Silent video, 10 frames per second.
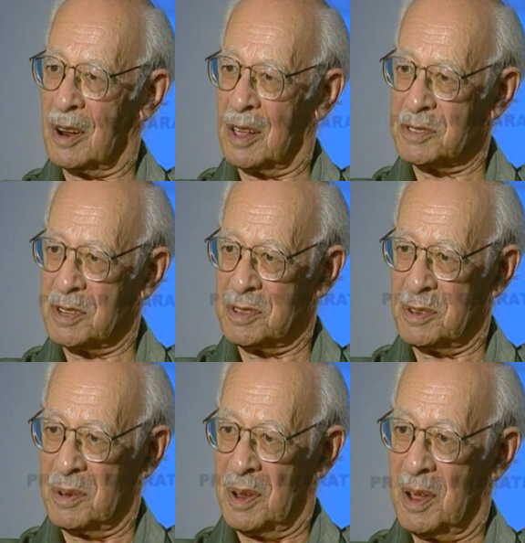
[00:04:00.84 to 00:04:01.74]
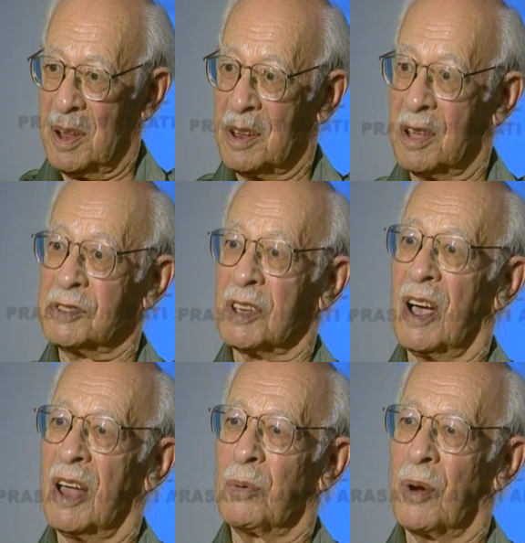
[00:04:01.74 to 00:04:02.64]
unless he does the
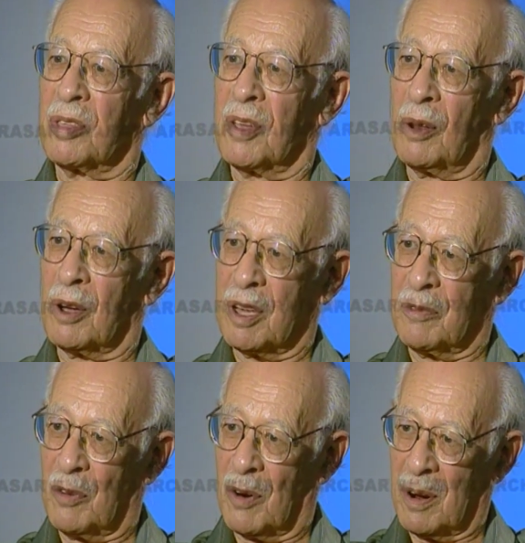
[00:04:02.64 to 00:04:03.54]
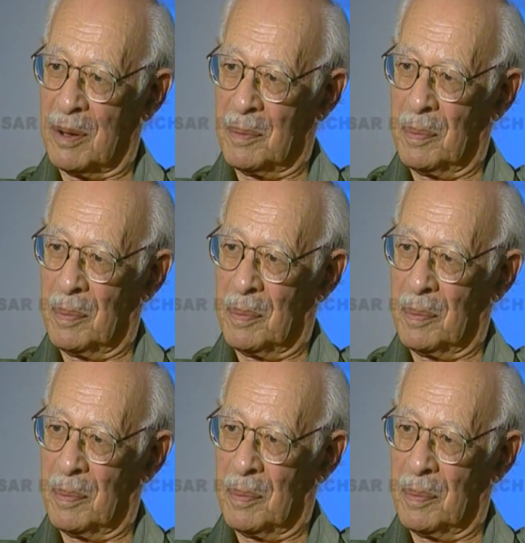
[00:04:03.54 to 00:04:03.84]
kind of work they're looking for.